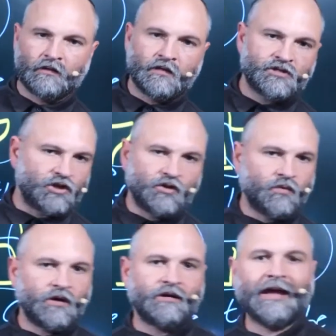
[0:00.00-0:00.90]
So you
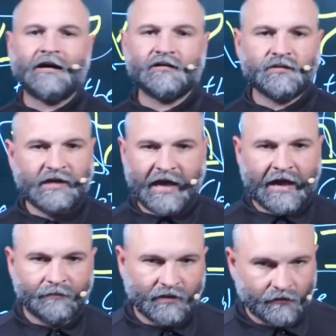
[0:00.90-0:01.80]
weren't allowed to be
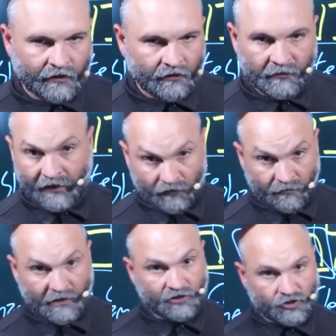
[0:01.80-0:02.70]
happy around me. I would
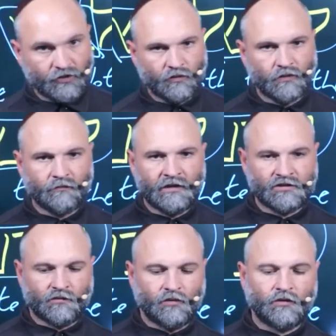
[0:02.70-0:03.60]
make sure you were
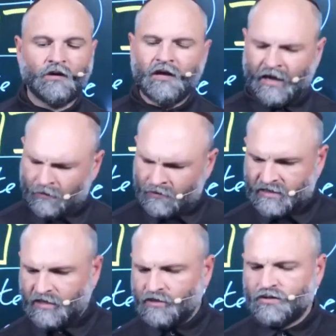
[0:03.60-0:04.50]
miserable. I would
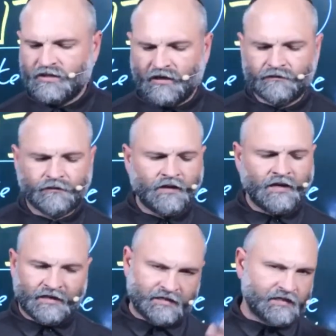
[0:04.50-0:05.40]
take your stuff.
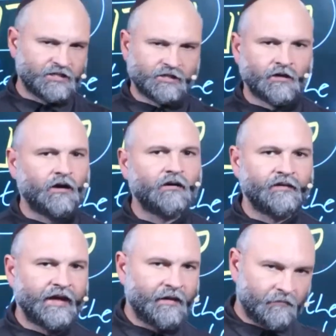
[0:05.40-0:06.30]
In addition to all
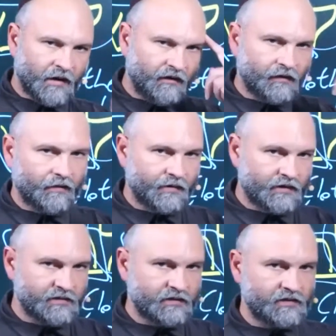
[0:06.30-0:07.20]
that, my thought
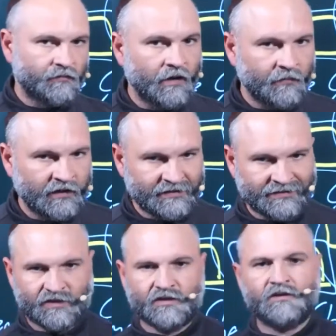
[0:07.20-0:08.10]
process in my mind is
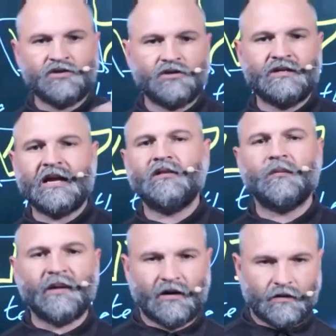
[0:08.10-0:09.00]
as soon as you're dead, the
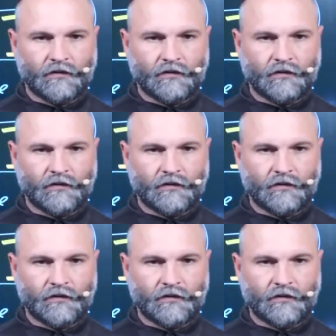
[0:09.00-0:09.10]
better.